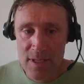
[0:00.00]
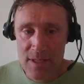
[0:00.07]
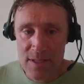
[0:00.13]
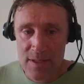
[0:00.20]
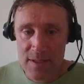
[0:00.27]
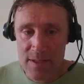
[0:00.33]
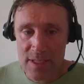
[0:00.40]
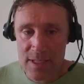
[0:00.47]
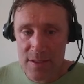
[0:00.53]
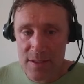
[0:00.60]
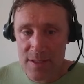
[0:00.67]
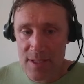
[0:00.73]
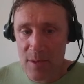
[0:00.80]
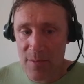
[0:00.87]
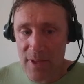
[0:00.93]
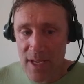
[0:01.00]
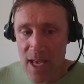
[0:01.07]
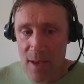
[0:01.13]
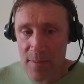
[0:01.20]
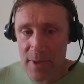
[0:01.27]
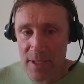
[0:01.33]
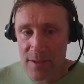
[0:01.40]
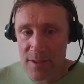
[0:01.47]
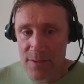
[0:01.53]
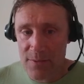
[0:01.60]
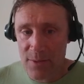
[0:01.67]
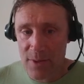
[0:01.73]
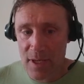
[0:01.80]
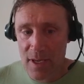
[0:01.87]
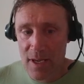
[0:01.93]
So you can see there's something happening in this
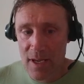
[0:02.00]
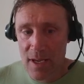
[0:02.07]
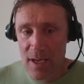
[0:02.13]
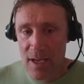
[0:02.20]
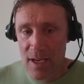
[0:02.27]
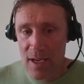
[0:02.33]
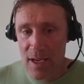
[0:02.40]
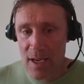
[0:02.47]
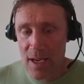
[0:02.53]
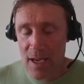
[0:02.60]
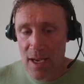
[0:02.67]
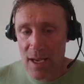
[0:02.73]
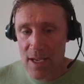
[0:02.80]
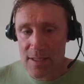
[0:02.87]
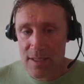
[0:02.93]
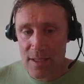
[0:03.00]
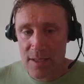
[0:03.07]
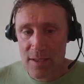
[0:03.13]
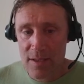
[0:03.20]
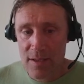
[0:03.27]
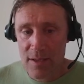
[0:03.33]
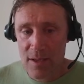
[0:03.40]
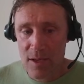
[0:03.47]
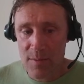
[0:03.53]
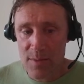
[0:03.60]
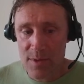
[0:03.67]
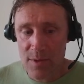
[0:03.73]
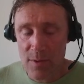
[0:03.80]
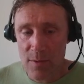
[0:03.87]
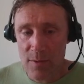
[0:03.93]
foot as it
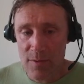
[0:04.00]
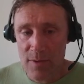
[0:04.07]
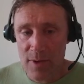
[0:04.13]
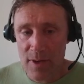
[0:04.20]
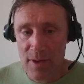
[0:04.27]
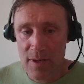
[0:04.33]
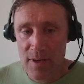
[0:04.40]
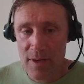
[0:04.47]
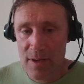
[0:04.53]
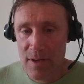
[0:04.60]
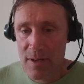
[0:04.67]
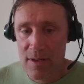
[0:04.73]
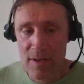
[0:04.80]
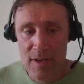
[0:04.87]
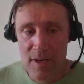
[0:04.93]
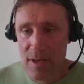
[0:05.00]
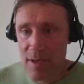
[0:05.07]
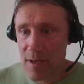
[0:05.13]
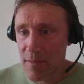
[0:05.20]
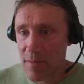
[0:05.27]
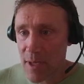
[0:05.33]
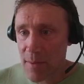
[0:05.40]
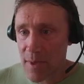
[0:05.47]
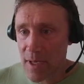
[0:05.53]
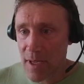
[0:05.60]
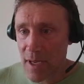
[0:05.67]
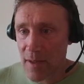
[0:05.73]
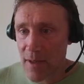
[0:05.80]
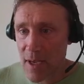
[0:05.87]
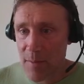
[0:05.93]
comes over. Maybe
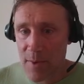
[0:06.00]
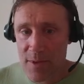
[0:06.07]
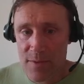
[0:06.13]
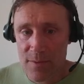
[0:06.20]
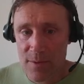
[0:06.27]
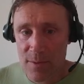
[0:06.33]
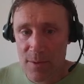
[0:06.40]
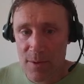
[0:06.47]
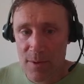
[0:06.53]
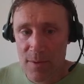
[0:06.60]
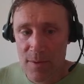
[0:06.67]
not that much foot roll.